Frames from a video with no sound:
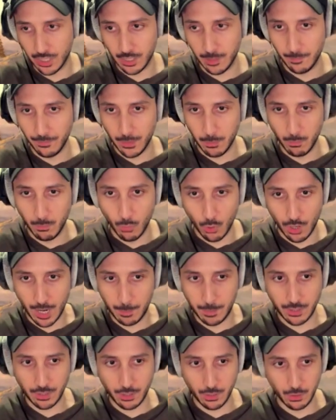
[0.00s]
more
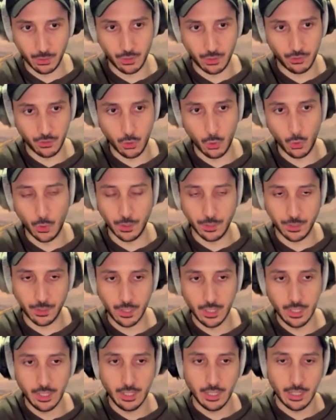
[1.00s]
episodes, of course,
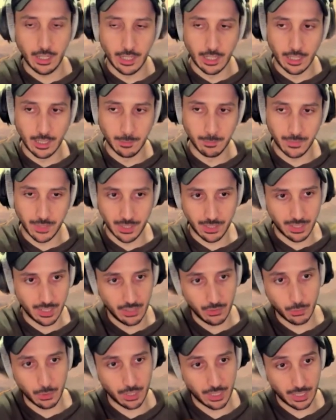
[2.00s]
to see if
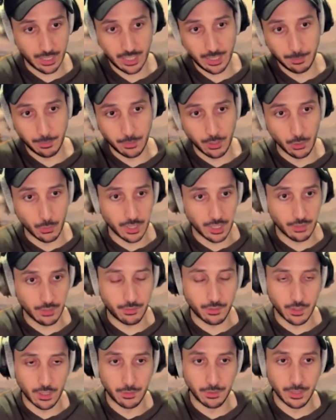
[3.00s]
we're going to keep doing it for
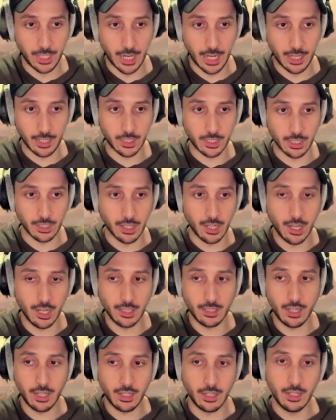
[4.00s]
our reaction
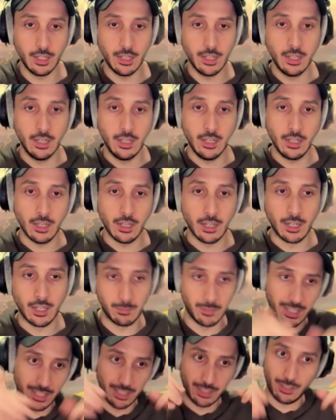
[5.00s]
content. Let
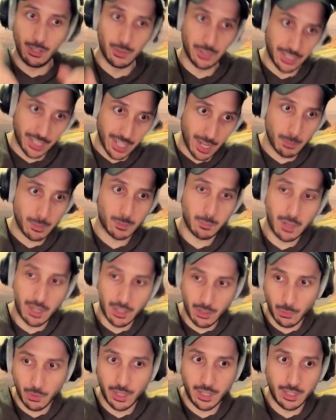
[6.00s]
us know in the comments, by the
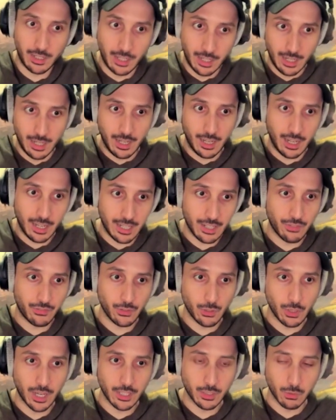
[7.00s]
way, if you
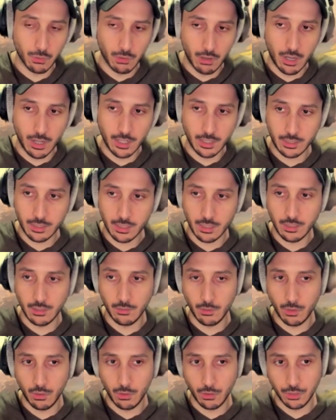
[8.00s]
guys want us to do
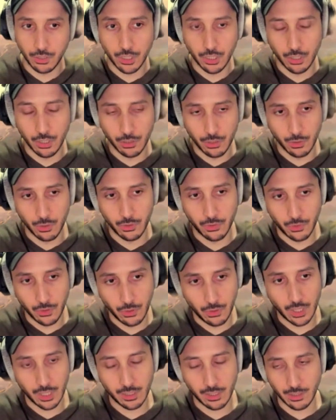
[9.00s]
Oshi No Ko, or if you
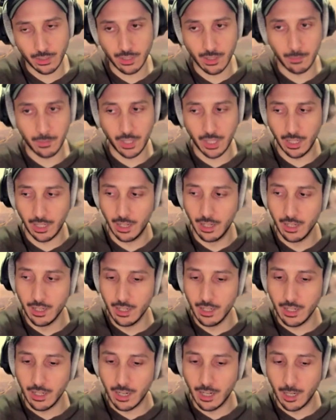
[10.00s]
think there's something
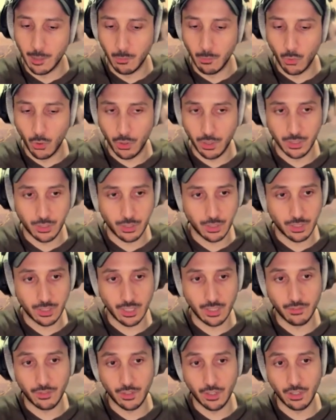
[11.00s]
more interesting
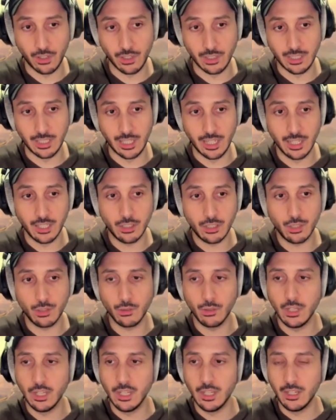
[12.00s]
for her to dig into.
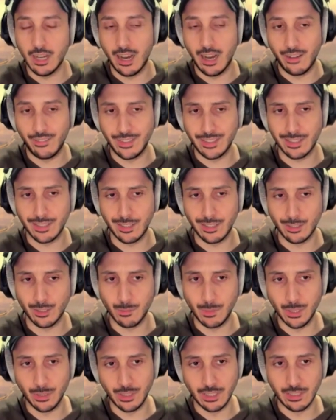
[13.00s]
Obviously, there's
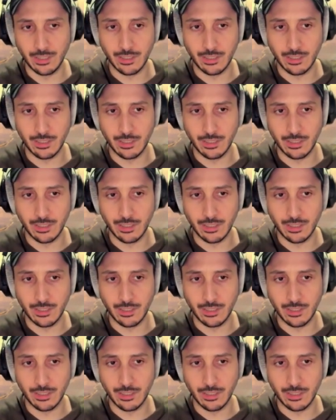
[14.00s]
millions.